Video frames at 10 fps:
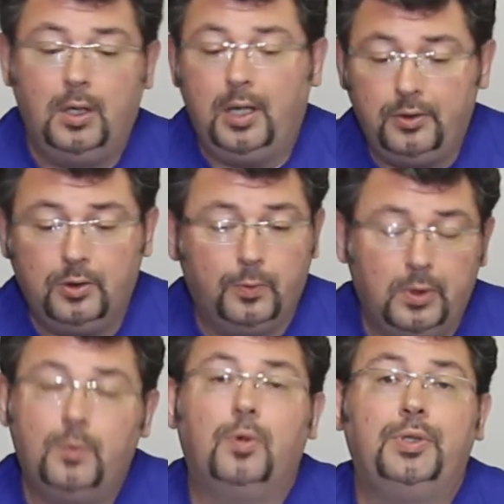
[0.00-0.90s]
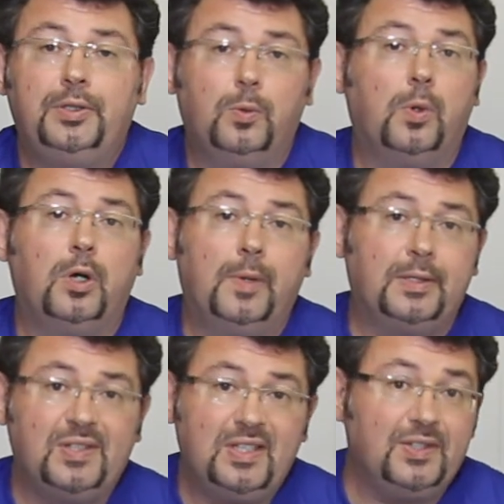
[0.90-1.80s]
and you really won't need to worry
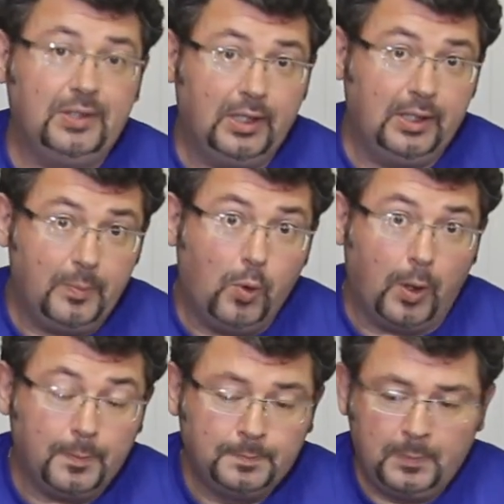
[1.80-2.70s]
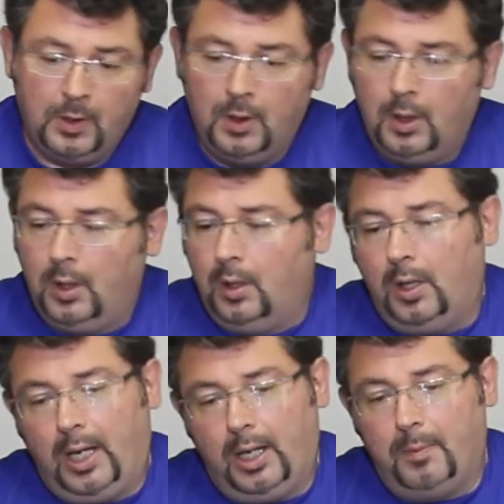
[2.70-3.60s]
about seasoning it anymore.
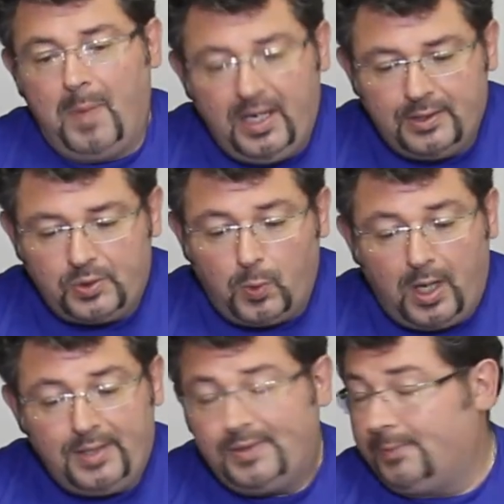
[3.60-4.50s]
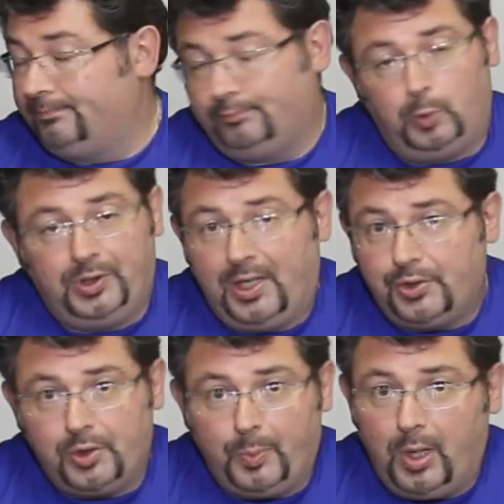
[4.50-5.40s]
Maintenance wise, we're
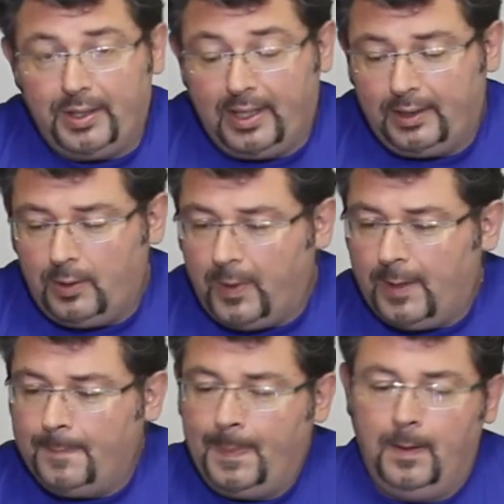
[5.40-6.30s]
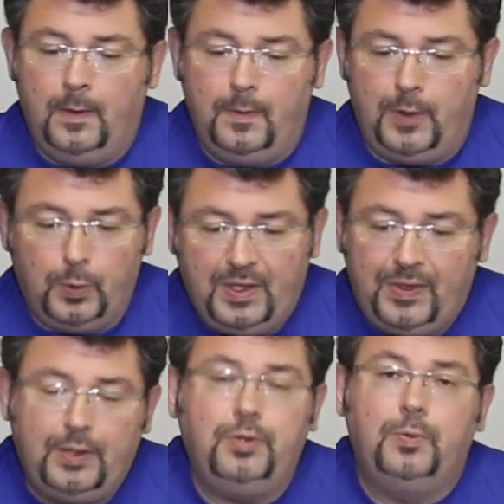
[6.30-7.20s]
touching upon that anyway. The only
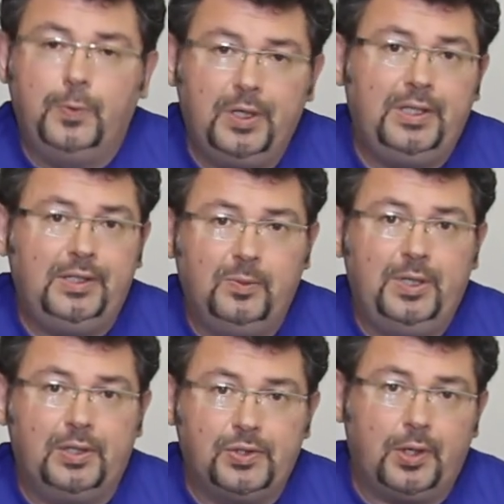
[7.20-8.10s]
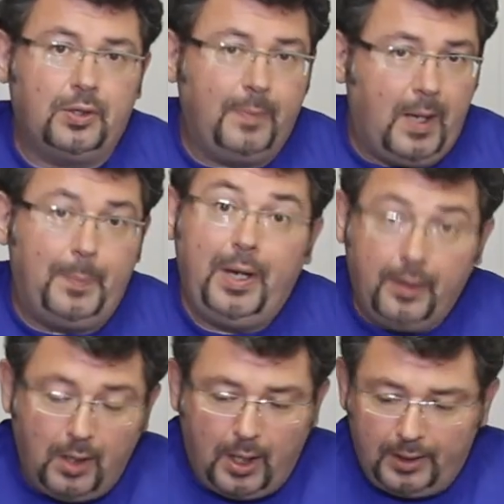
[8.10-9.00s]
thing you really need to be concerned about
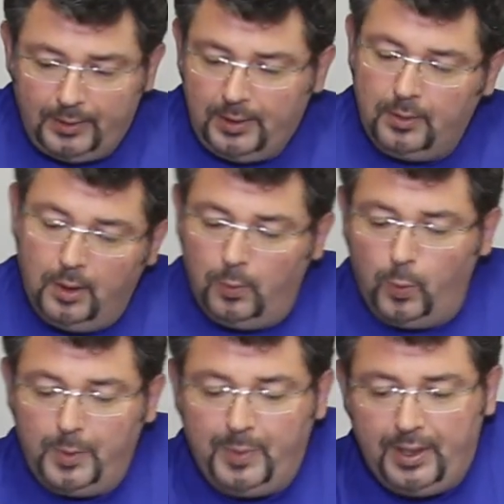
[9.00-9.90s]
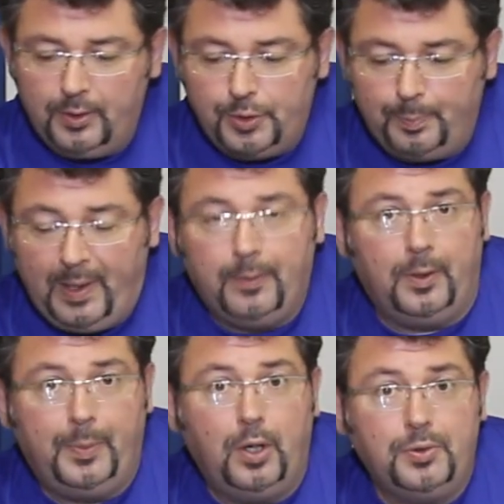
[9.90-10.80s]
periodically would be
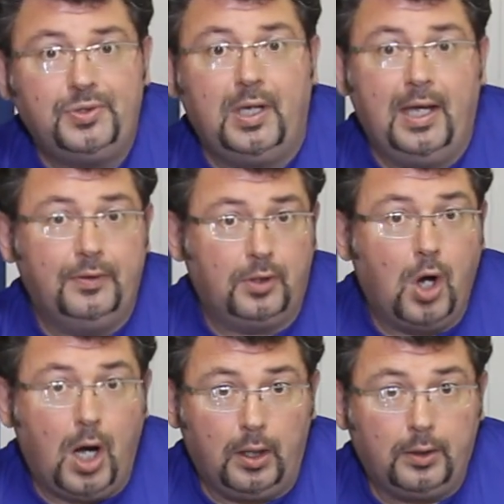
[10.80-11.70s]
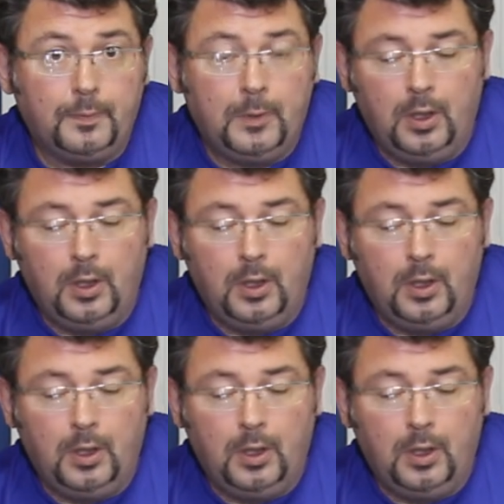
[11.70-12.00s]
the post and the collar.